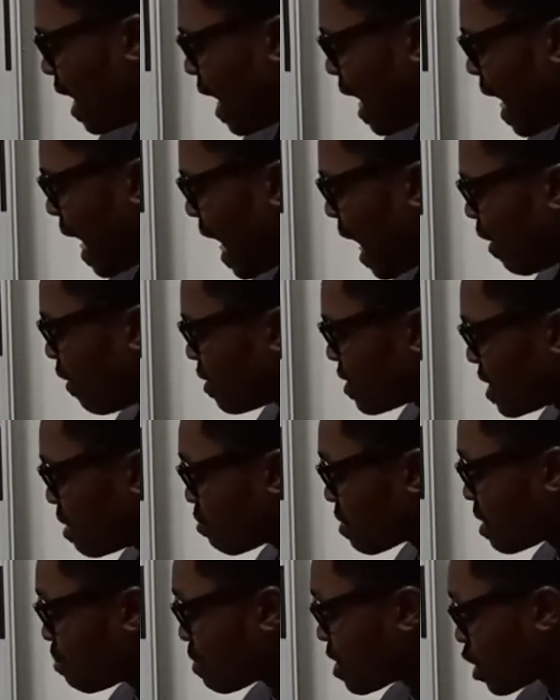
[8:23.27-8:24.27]
the
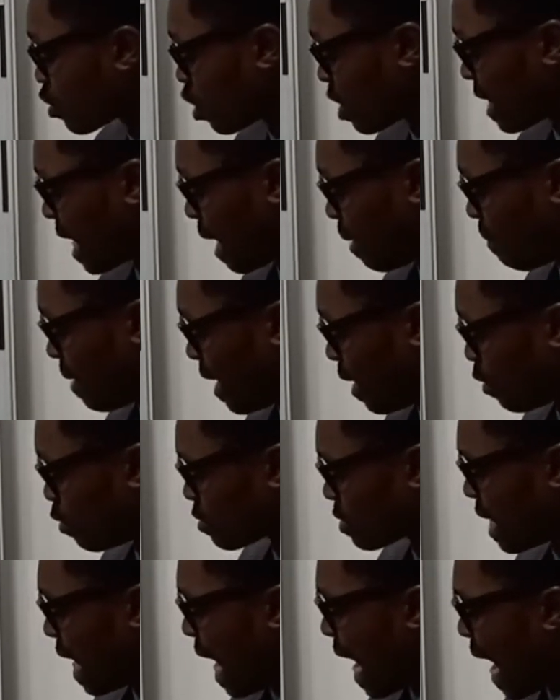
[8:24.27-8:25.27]
depreciation amount
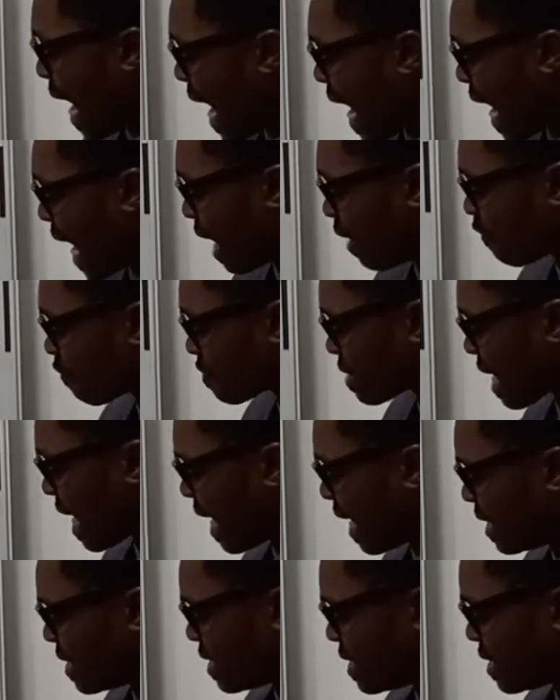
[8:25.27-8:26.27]

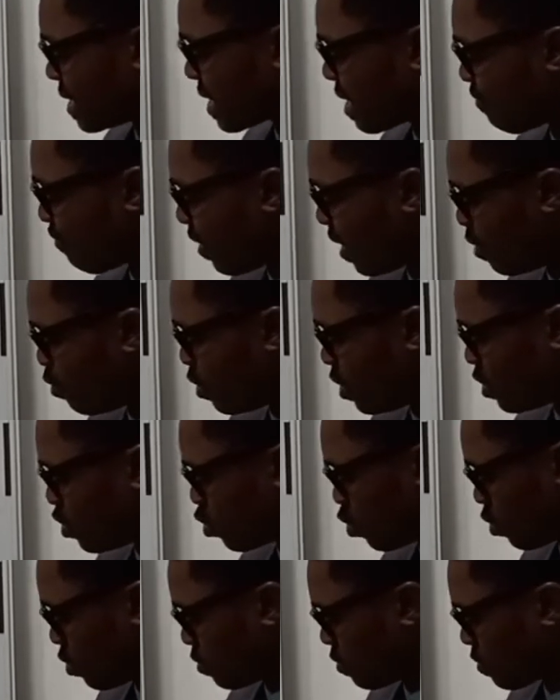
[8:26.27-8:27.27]
after the revaluation.